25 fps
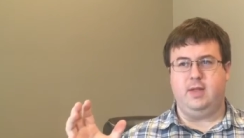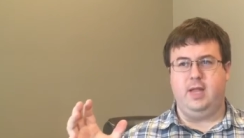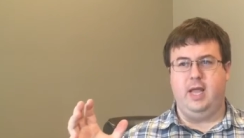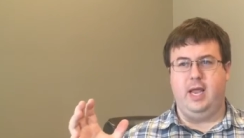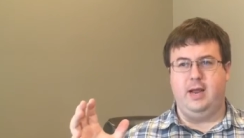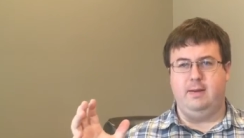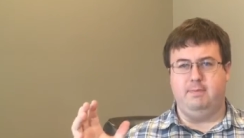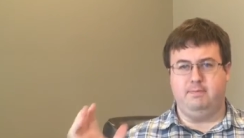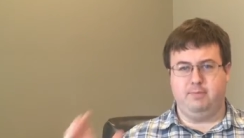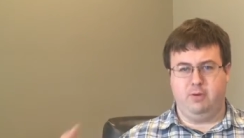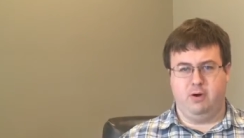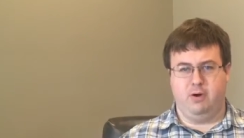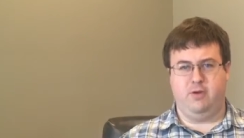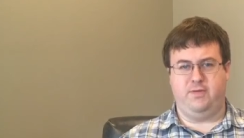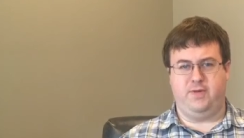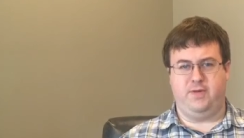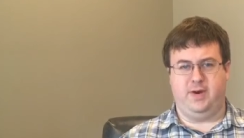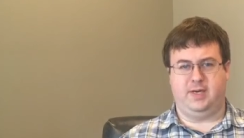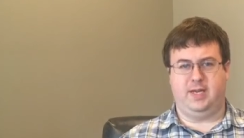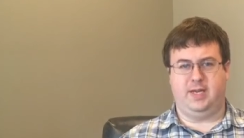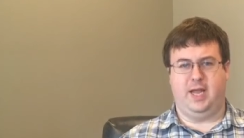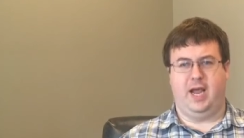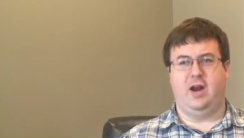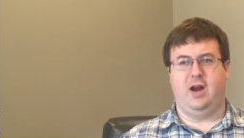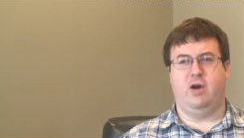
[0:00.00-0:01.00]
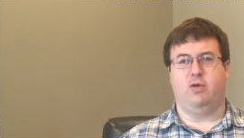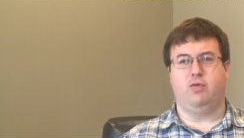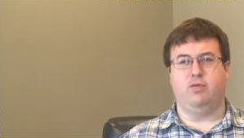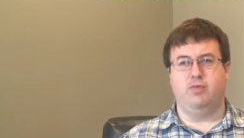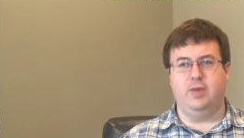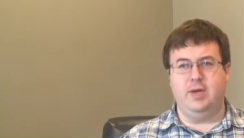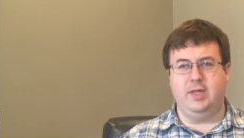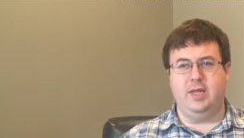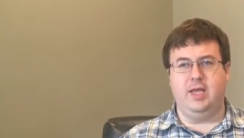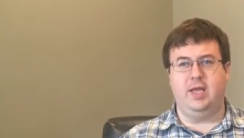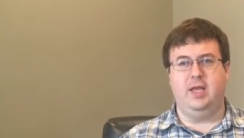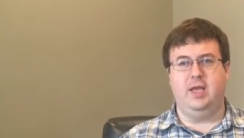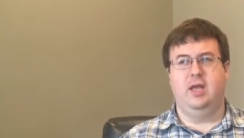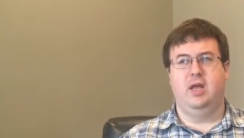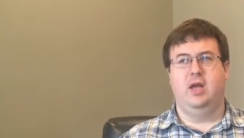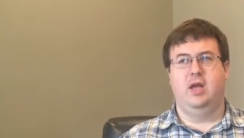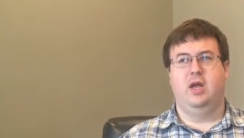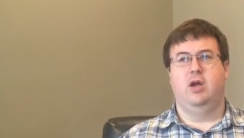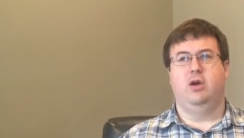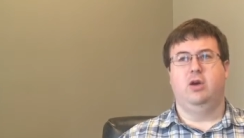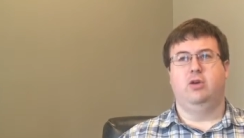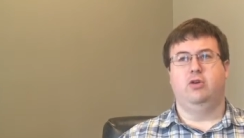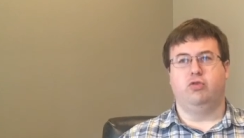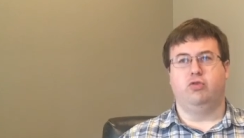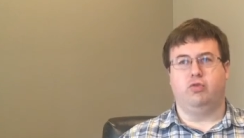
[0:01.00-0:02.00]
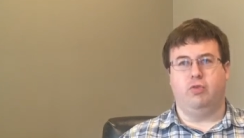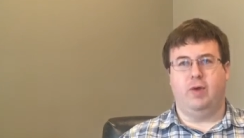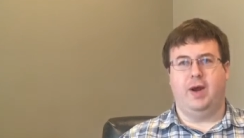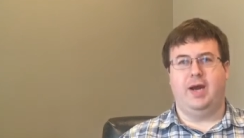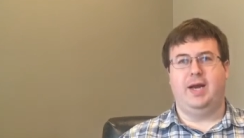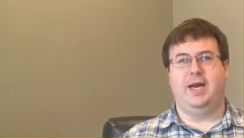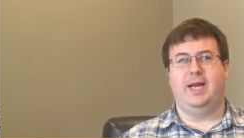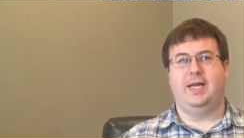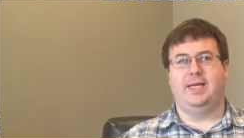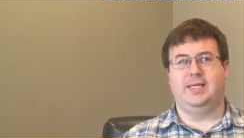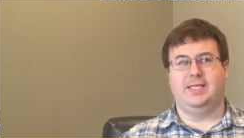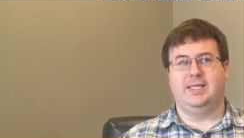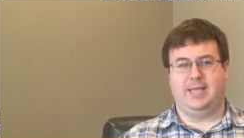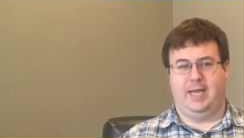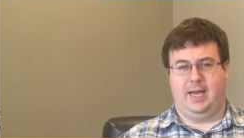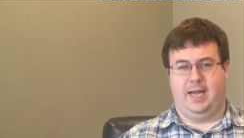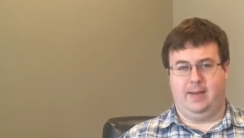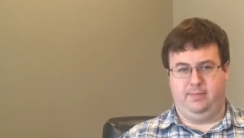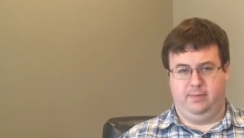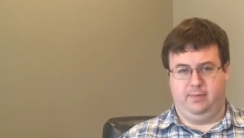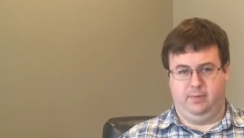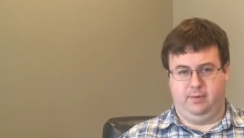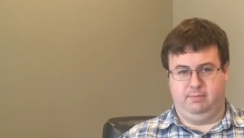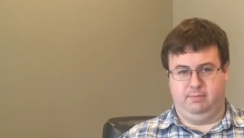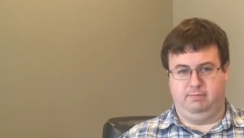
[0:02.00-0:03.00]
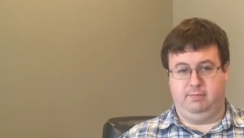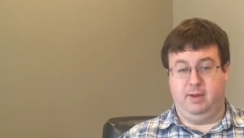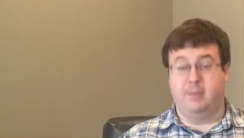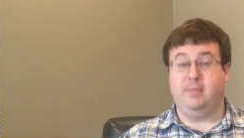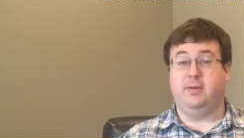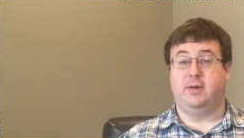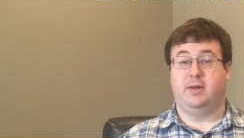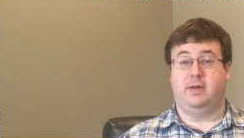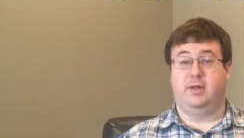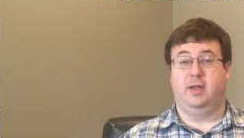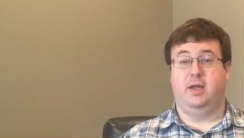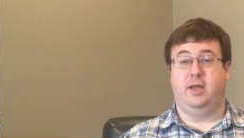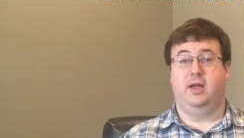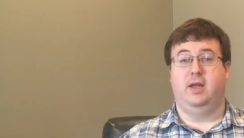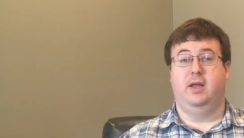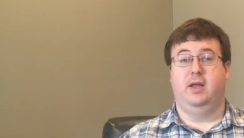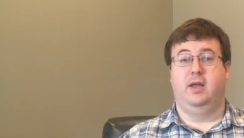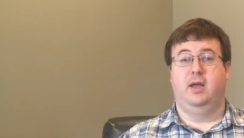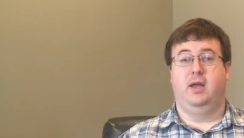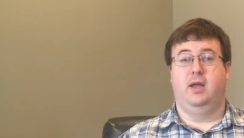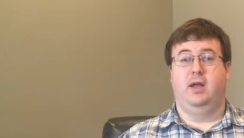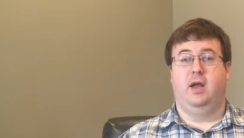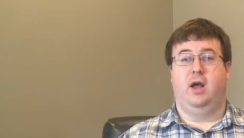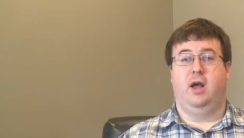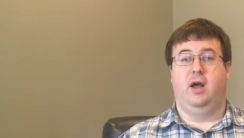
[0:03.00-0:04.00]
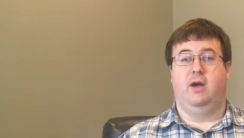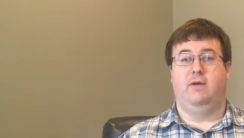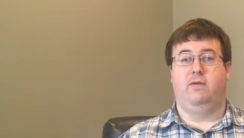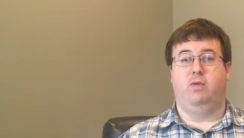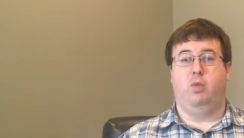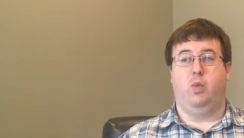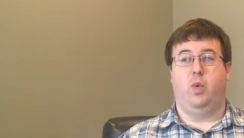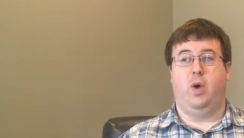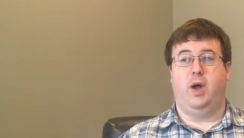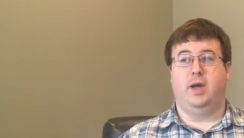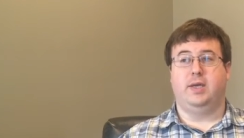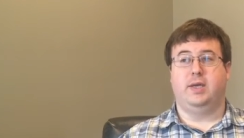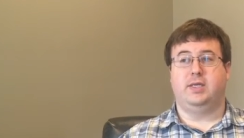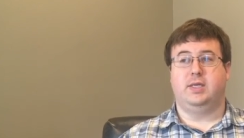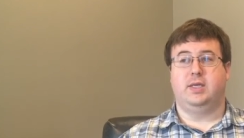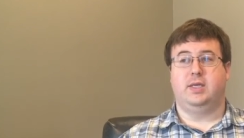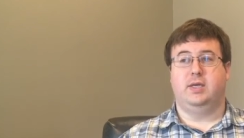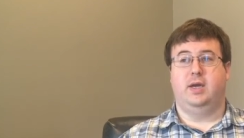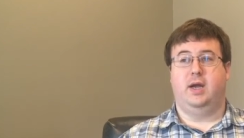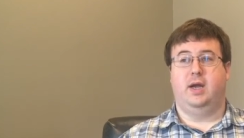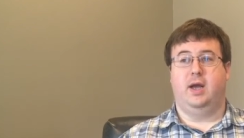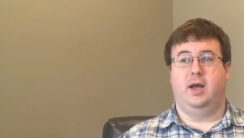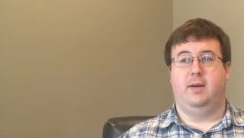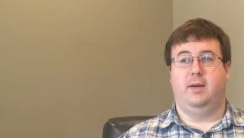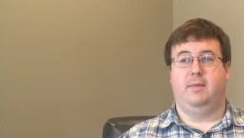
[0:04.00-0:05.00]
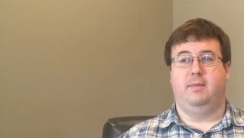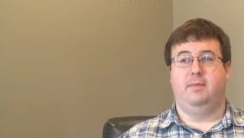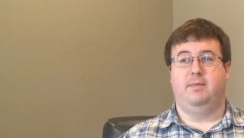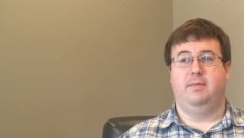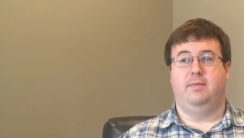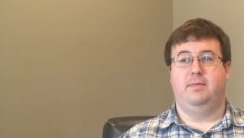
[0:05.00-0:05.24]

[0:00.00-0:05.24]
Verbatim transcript: and perfect and a really great example biblically of what um,